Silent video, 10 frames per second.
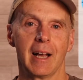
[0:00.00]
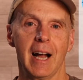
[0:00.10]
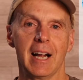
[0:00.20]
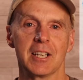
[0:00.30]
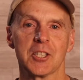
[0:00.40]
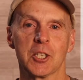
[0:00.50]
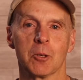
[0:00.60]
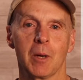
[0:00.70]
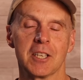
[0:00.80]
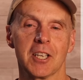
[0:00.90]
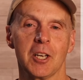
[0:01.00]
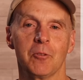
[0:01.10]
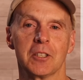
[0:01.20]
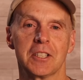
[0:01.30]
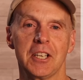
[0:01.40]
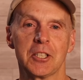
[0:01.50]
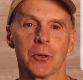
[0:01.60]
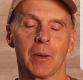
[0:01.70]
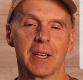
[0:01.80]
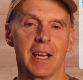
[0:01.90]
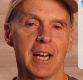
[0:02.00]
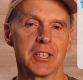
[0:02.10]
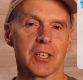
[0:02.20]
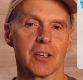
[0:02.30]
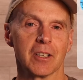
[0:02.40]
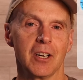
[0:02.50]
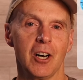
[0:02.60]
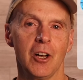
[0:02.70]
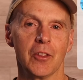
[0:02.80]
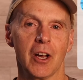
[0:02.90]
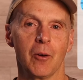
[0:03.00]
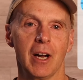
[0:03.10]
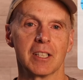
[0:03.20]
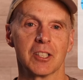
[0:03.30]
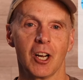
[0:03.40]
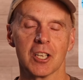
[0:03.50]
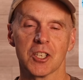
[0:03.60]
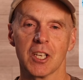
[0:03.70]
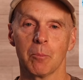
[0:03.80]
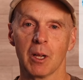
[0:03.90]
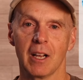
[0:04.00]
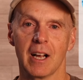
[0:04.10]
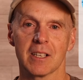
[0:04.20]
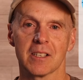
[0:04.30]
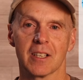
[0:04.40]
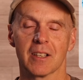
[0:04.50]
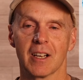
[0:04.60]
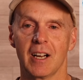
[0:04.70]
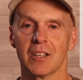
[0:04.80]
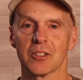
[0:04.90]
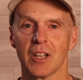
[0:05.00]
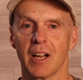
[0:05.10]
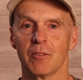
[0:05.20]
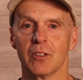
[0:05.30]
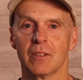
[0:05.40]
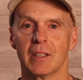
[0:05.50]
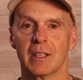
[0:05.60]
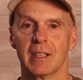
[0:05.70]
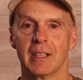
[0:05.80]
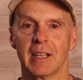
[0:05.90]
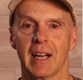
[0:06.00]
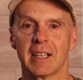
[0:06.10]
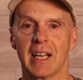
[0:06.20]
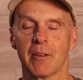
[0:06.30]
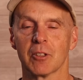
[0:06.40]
I consider myself a teacher by nature, and although I taught some classes at the college level, I never